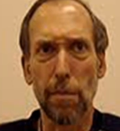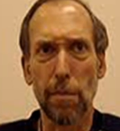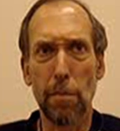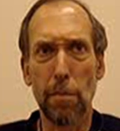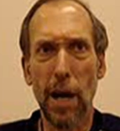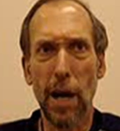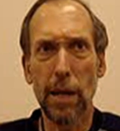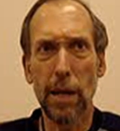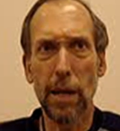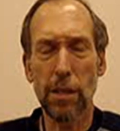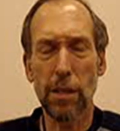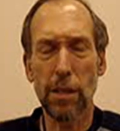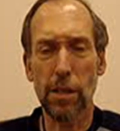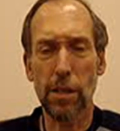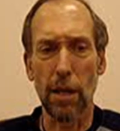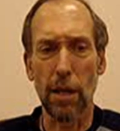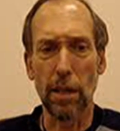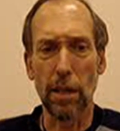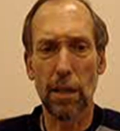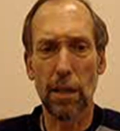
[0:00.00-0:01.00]

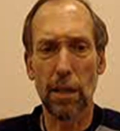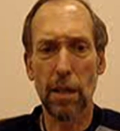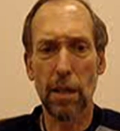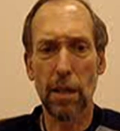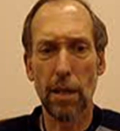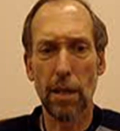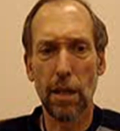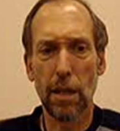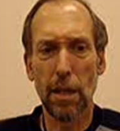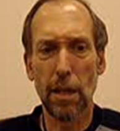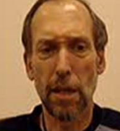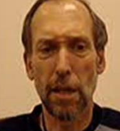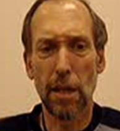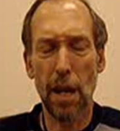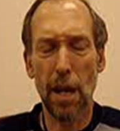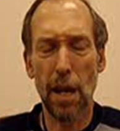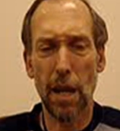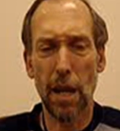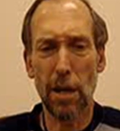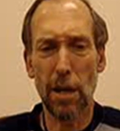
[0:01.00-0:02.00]
mindset
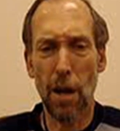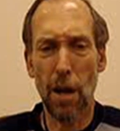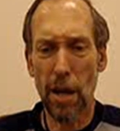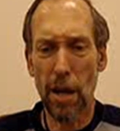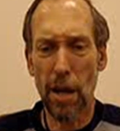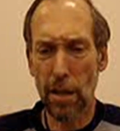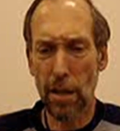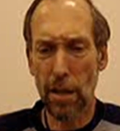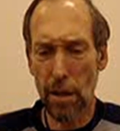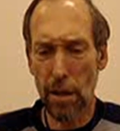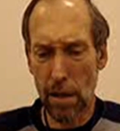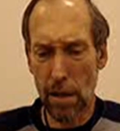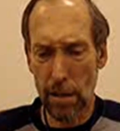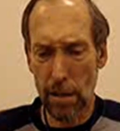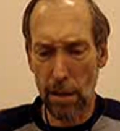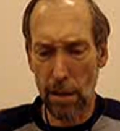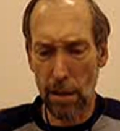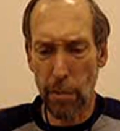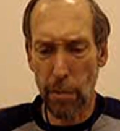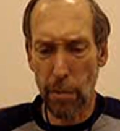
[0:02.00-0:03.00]
and not at
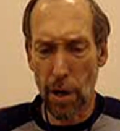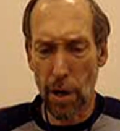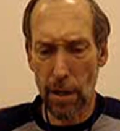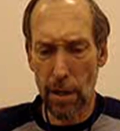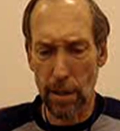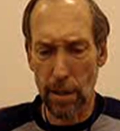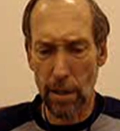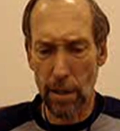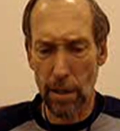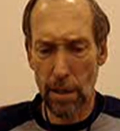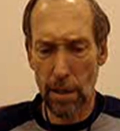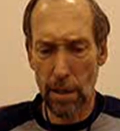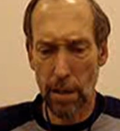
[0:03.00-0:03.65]
all in the body.